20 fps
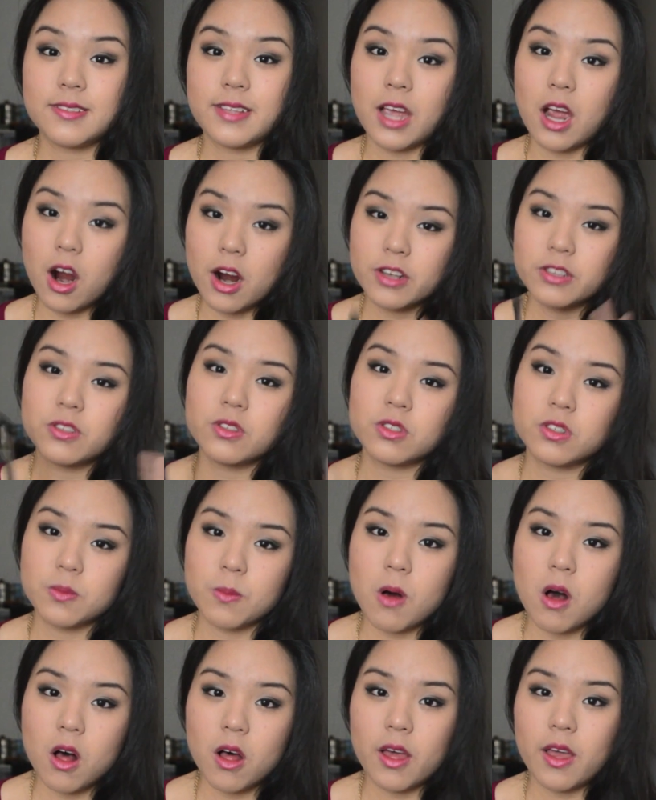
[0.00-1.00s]
they are so
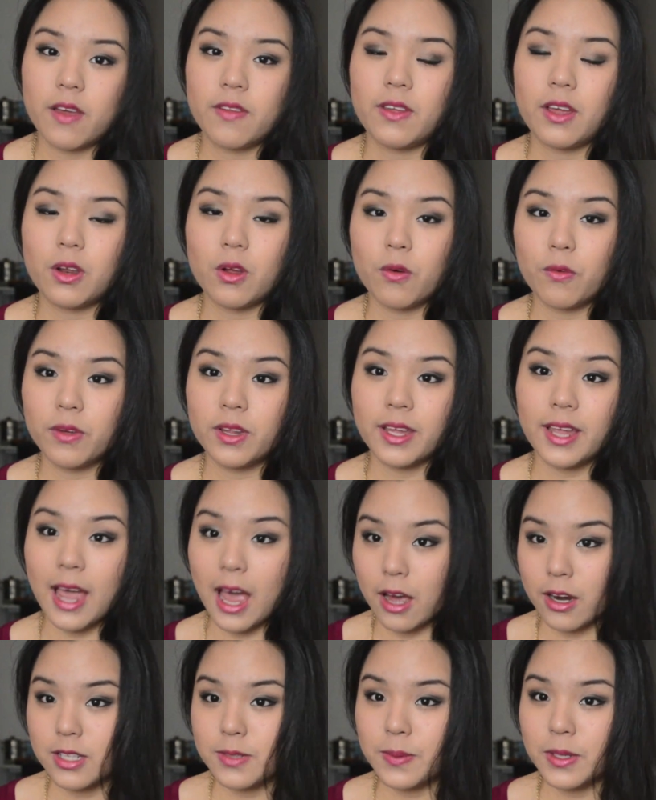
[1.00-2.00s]
small and they don't really
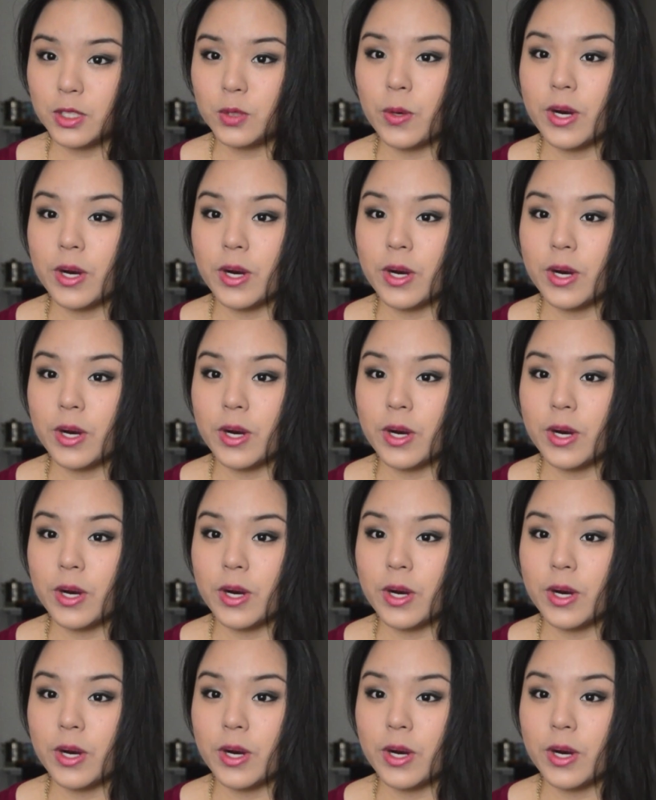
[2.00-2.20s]
count as much,